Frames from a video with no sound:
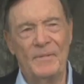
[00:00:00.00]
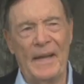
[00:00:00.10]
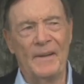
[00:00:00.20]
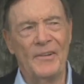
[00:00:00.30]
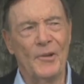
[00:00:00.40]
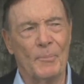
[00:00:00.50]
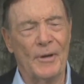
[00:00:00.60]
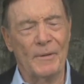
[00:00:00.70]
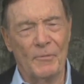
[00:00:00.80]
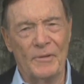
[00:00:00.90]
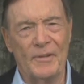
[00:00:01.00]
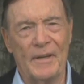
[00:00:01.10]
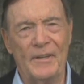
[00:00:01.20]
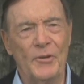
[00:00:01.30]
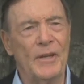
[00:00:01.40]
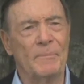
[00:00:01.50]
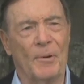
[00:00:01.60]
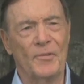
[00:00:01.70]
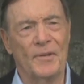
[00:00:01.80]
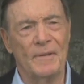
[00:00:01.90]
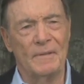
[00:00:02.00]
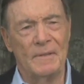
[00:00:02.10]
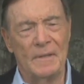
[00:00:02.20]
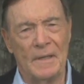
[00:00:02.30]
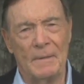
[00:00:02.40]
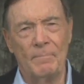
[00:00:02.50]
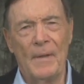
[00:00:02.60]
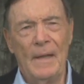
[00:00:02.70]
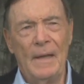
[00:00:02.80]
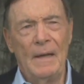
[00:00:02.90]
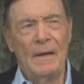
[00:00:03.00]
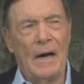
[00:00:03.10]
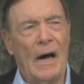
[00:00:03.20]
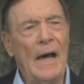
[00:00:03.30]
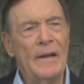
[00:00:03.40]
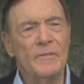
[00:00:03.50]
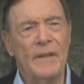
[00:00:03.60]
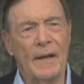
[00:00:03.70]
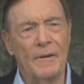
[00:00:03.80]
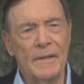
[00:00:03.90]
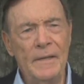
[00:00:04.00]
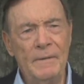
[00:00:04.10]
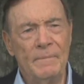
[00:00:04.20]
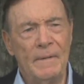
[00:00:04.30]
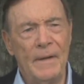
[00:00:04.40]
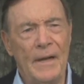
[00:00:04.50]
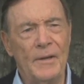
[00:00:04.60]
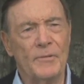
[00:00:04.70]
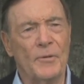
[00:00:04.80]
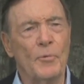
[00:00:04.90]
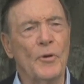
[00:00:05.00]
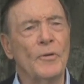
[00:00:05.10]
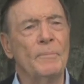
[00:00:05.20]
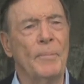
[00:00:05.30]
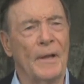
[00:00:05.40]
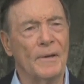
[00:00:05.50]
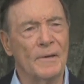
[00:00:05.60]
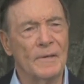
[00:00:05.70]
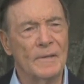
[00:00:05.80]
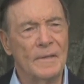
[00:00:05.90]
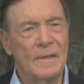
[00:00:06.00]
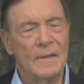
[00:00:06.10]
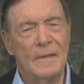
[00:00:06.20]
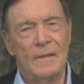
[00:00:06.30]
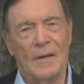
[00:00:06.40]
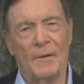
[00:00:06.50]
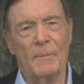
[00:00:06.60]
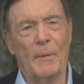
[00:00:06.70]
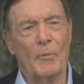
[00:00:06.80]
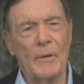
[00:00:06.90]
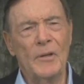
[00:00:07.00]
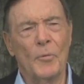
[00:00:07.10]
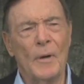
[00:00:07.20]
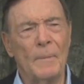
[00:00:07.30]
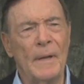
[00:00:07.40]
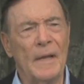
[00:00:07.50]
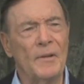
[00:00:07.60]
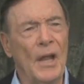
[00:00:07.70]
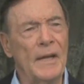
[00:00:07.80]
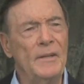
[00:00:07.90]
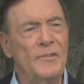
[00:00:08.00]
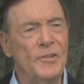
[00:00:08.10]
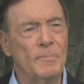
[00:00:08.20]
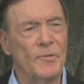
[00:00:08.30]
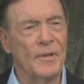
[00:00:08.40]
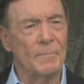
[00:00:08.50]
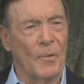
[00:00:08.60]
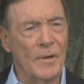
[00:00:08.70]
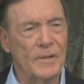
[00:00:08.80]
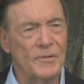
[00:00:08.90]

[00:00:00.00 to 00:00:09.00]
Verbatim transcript: Dan Hillenbrand was a unique person, uh, a high integrity, and he was a real competitor. I remember when Hillrom had 92% market